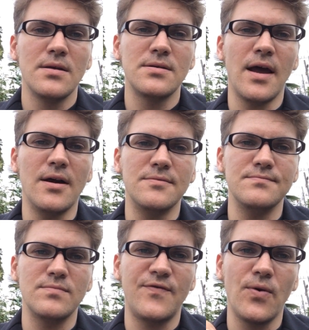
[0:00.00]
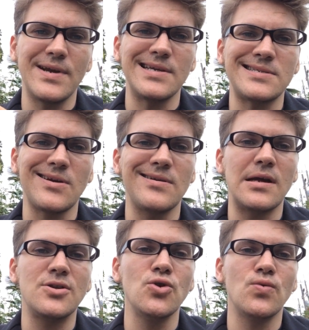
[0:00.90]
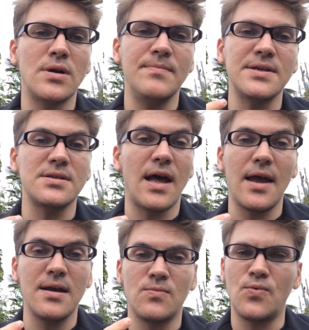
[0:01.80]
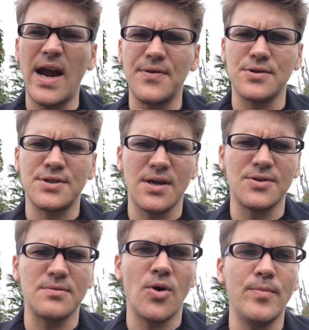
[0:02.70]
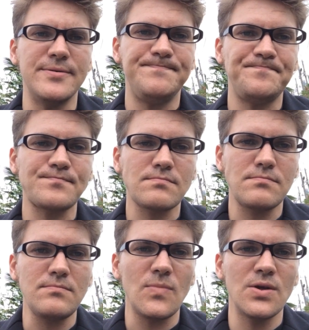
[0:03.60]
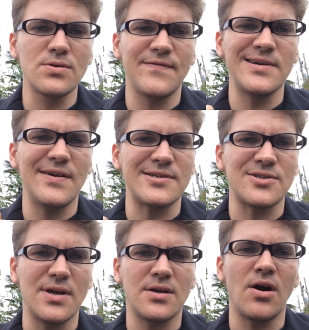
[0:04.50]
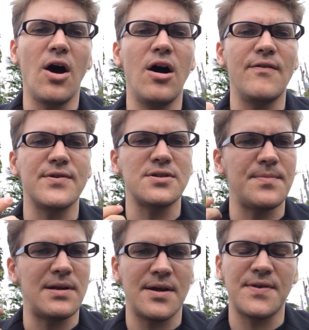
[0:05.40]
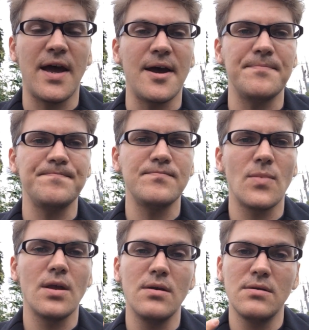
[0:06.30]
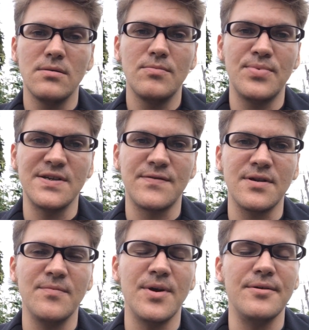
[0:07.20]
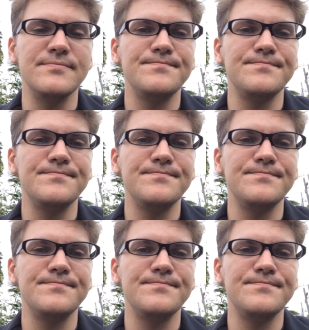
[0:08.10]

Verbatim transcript: Now, before we get started, I do want to mention I am rather sick at the moment, so if I have a stray cough or something like that, please forgive me.